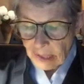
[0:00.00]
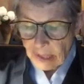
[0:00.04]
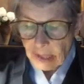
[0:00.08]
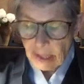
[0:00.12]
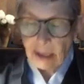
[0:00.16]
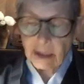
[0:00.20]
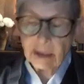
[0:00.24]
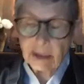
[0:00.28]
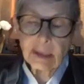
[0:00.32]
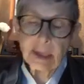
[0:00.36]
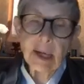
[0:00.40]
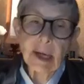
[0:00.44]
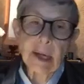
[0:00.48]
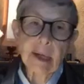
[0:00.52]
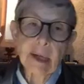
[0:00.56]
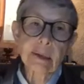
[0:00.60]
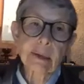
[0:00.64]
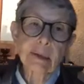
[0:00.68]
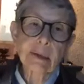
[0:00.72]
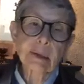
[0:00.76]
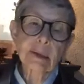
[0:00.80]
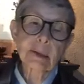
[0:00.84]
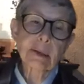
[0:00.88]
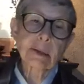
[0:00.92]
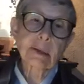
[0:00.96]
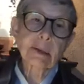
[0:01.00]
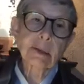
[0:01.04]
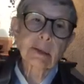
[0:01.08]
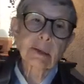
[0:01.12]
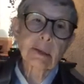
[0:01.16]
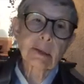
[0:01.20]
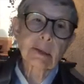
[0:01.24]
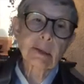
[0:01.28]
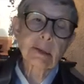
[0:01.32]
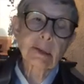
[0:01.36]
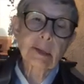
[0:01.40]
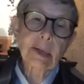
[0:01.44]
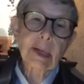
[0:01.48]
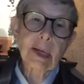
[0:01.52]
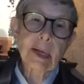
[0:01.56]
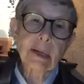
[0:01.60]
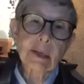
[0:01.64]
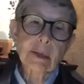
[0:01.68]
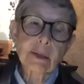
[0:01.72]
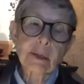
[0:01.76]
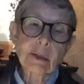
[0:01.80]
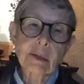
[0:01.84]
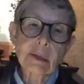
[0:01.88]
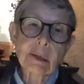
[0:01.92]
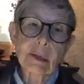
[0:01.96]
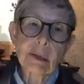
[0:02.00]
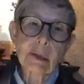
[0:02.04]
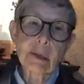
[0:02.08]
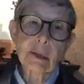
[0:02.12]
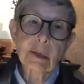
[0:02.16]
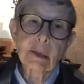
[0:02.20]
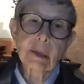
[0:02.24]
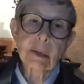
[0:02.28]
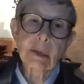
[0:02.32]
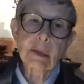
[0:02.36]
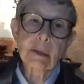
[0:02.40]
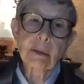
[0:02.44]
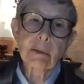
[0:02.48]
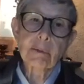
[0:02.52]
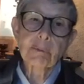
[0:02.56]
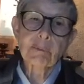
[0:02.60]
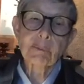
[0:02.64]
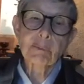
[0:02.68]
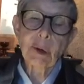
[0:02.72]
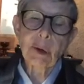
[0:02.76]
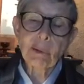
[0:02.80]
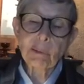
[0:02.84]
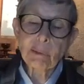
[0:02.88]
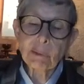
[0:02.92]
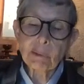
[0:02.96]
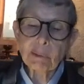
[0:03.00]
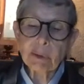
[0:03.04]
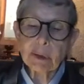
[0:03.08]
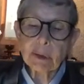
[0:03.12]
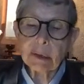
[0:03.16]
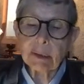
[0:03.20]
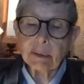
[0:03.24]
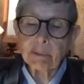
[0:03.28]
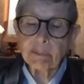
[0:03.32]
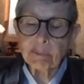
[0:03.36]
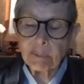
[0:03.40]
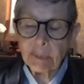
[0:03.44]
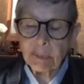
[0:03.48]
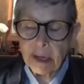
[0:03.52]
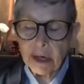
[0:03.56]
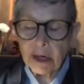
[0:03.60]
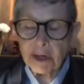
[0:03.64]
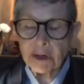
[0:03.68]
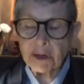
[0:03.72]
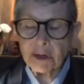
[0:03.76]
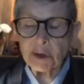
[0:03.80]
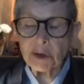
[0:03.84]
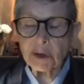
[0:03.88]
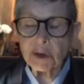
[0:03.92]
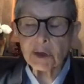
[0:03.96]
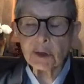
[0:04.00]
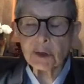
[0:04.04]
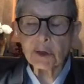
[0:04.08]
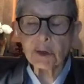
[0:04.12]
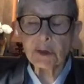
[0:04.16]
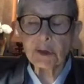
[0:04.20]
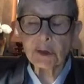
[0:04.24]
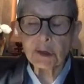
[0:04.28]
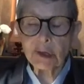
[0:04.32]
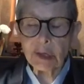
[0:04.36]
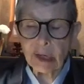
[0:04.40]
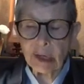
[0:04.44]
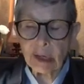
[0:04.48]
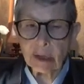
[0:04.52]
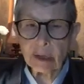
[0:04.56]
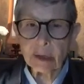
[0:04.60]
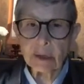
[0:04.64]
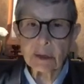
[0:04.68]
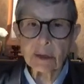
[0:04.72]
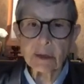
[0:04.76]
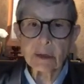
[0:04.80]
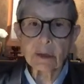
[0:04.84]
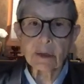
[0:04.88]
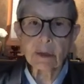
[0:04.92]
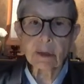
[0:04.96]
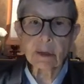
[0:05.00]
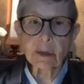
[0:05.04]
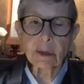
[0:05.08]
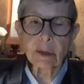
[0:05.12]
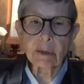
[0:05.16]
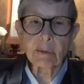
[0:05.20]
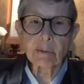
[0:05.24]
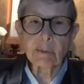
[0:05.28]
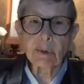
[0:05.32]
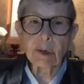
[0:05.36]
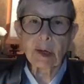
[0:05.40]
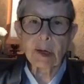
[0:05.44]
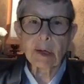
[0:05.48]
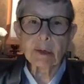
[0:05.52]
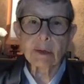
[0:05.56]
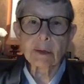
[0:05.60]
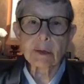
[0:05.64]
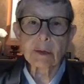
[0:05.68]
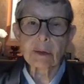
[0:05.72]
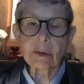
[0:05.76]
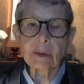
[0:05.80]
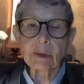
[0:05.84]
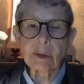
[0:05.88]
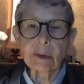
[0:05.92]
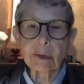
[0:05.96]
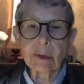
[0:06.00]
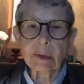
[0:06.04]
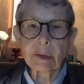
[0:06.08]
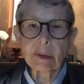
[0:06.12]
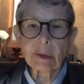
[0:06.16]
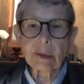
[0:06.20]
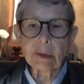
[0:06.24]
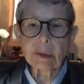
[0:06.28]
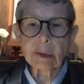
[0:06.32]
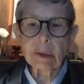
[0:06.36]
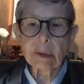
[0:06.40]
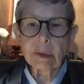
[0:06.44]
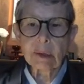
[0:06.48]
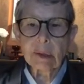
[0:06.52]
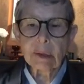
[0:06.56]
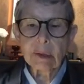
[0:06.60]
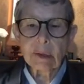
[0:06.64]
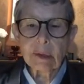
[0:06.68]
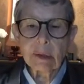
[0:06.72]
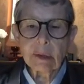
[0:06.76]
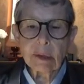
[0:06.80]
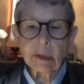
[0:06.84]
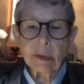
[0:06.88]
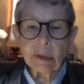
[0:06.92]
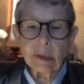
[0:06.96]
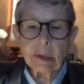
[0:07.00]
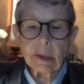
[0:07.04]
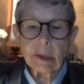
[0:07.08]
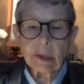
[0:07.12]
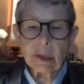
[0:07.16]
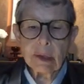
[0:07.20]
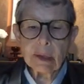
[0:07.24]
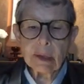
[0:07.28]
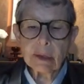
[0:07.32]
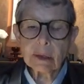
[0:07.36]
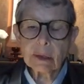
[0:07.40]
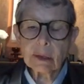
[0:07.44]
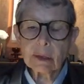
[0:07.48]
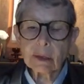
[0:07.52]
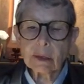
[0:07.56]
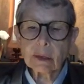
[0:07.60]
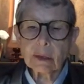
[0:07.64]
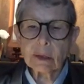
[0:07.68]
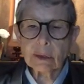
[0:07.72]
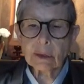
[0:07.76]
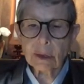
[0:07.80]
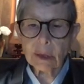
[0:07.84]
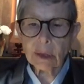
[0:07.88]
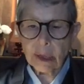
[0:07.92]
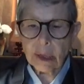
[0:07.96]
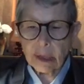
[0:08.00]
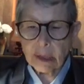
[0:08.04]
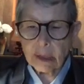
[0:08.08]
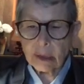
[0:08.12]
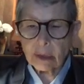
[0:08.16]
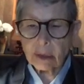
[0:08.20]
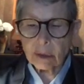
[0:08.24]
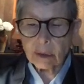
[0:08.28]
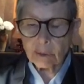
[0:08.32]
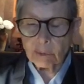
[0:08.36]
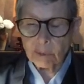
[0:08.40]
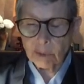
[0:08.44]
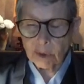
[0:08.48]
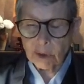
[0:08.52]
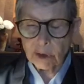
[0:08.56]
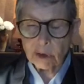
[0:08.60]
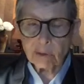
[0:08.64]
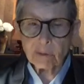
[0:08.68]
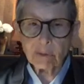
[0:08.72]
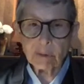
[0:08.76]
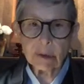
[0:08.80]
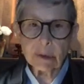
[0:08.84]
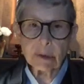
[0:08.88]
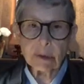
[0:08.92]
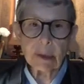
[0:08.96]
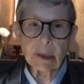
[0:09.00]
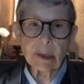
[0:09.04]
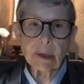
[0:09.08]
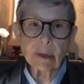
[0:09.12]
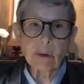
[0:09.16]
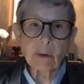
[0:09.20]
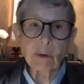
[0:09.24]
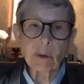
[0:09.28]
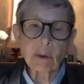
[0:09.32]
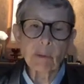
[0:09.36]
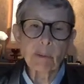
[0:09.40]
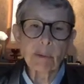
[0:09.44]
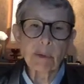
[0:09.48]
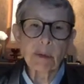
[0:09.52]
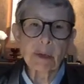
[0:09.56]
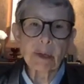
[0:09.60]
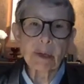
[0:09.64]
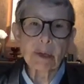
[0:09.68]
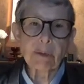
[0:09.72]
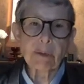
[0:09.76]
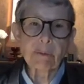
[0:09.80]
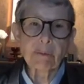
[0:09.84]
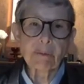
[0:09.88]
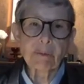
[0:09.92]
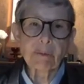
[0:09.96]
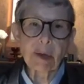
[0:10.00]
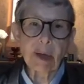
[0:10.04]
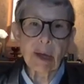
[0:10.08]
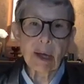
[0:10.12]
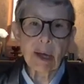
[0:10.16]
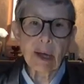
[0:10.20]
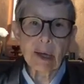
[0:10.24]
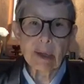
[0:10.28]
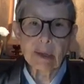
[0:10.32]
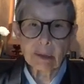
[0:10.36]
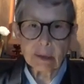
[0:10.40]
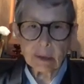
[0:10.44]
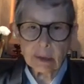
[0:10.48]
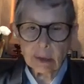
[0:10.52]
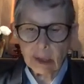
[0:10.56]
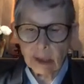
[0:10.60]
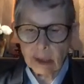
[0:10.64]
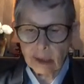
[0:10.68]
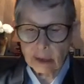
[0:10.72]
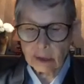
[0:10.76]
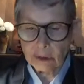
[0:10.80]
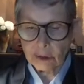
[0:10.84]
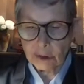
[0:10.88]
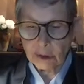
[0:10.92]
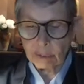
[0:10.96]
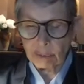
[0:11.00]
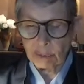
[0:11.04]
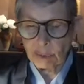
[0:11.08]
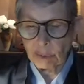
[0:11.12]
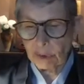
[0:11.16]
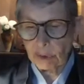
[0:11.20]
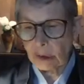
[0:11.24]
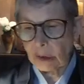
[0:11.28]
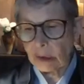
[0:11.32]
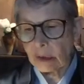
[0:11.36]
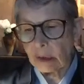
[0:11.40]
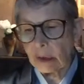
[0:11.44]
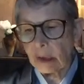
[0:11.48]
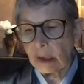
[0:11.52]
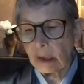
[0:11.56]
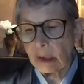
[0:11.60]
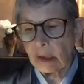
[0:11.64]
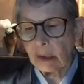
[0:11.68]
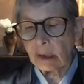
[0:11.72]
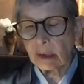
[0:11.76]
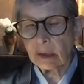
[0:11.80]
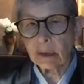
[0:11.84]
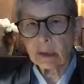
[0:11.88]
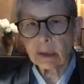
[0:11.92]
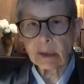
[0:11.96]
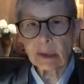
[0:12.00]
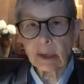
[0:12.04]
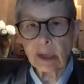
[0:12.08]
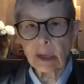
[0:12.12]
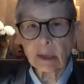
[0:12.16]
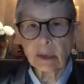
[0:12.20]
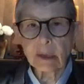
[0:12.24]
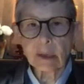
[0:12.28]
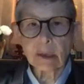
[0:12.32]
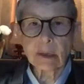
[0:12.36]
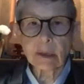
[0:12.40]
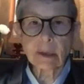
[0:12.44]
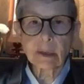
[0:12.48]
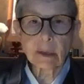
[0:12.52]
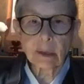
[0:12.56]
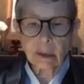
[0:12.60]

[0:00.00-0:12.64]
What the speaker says: And that is probably the major challenge to Zen practice, is trying to work with that core belief and, as she put it, its attendant